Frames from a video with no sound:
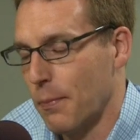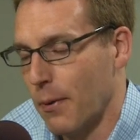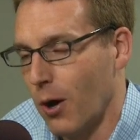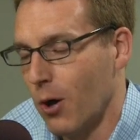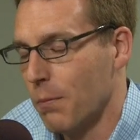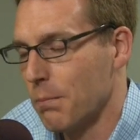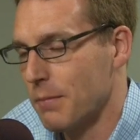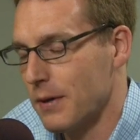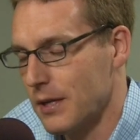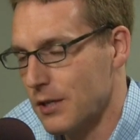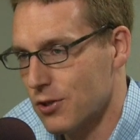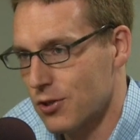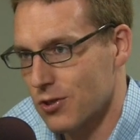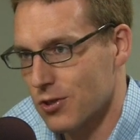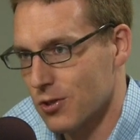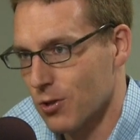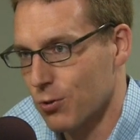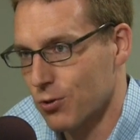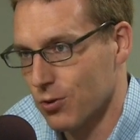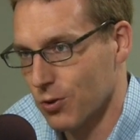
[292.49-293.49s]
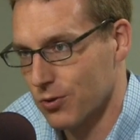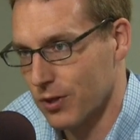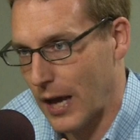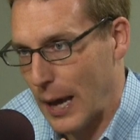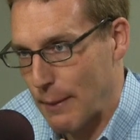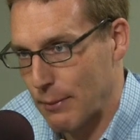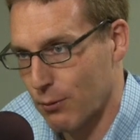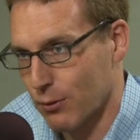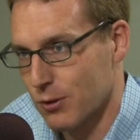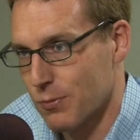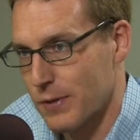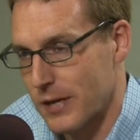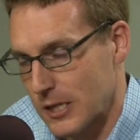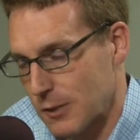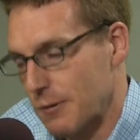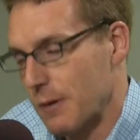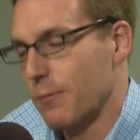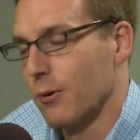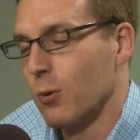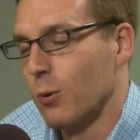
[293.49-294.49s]
Palm Beach social types, which means
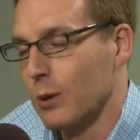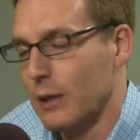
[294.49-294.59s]
people who